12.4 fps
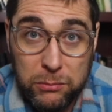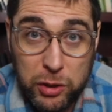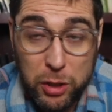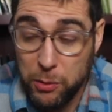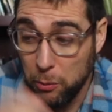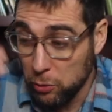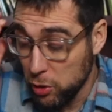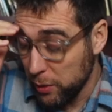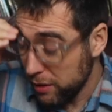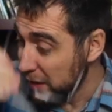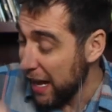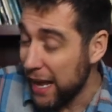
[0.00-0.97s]
Do, they, do
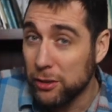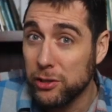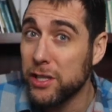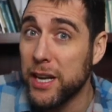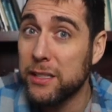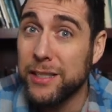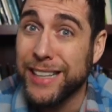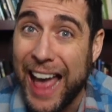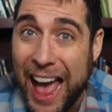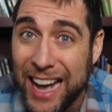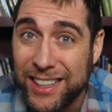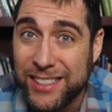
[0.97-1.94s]
we even handle snakes in
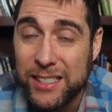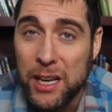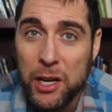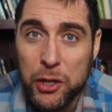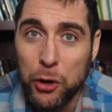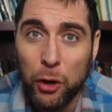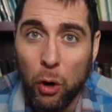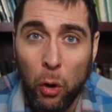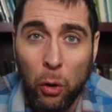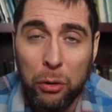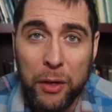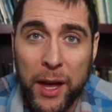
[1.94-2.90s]
Acts? Your
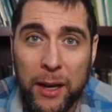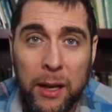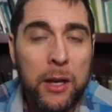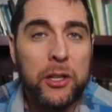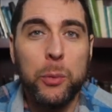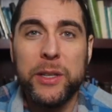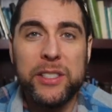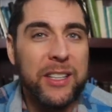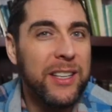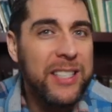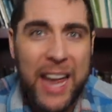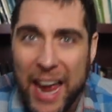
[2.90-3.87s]
whole thing? Do we
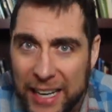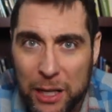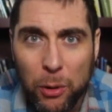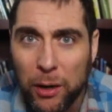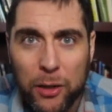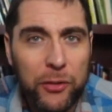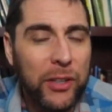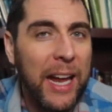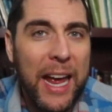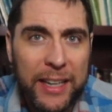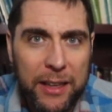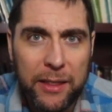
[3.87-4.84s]
see this anywhere else in
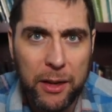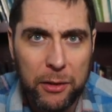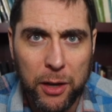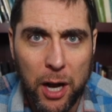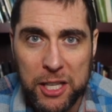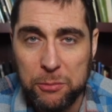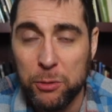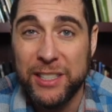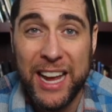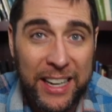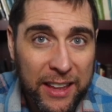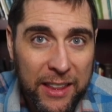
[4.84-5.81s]
any of the other
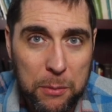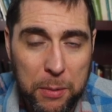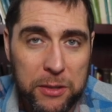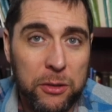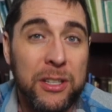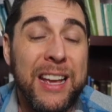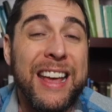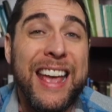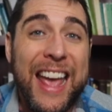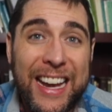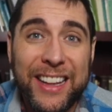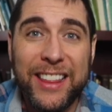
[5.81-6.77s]
Gospels, any of the epistles,
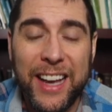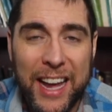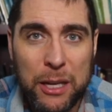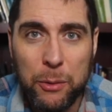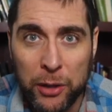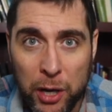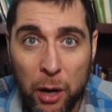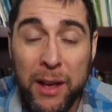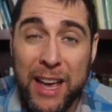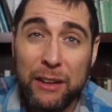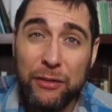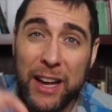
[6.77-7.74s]
anything, anywhere? No.
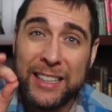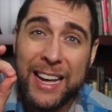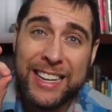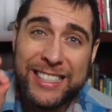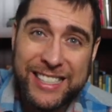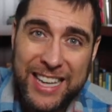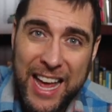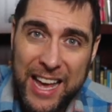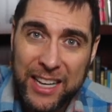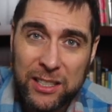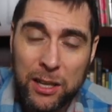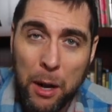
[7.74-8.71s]
In fact,
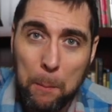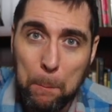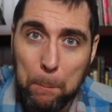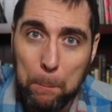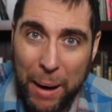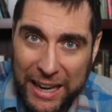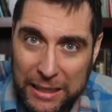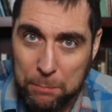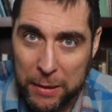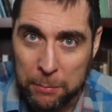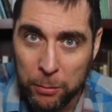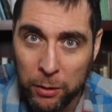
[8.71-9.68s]
snakes
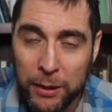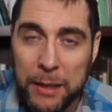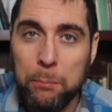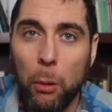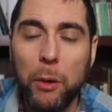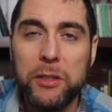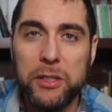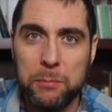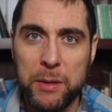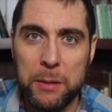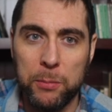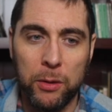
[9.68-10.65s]
bite people and
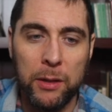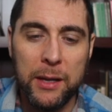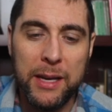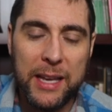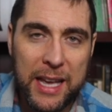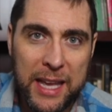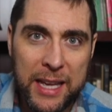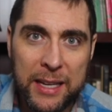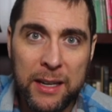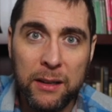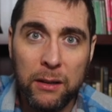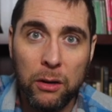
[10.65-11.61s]
poison people
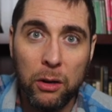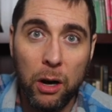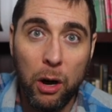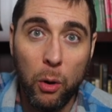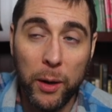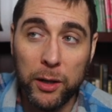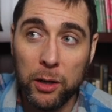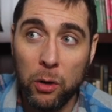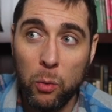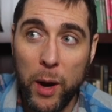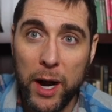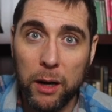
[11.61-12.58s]
in, oh, I don't
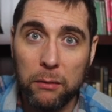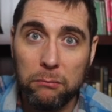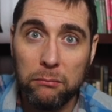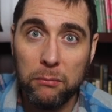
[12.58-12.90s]
know, where?